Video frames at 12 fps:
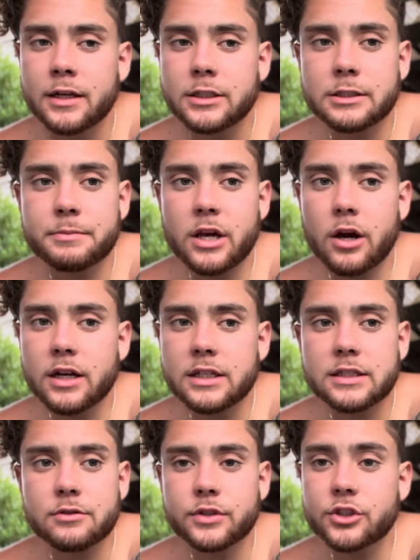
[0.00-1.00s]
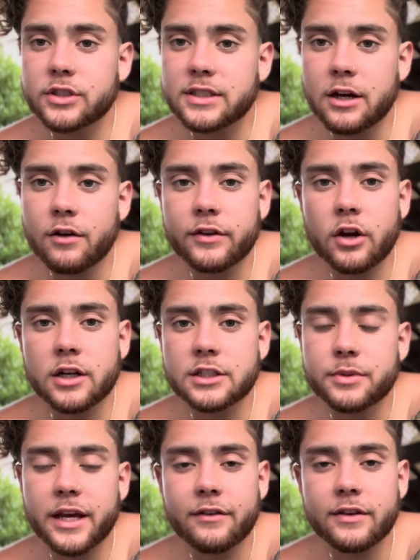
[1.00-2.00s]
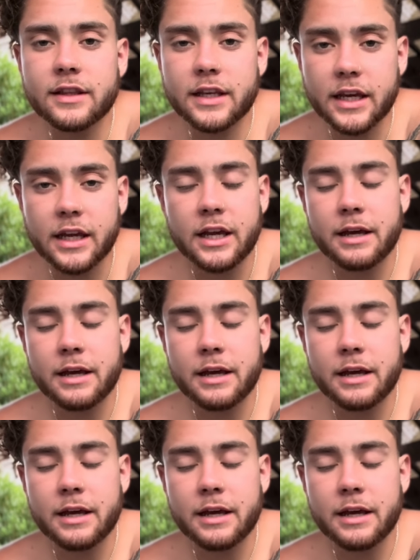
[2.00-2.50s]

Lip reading: Just be honest with yourself and honest with everything.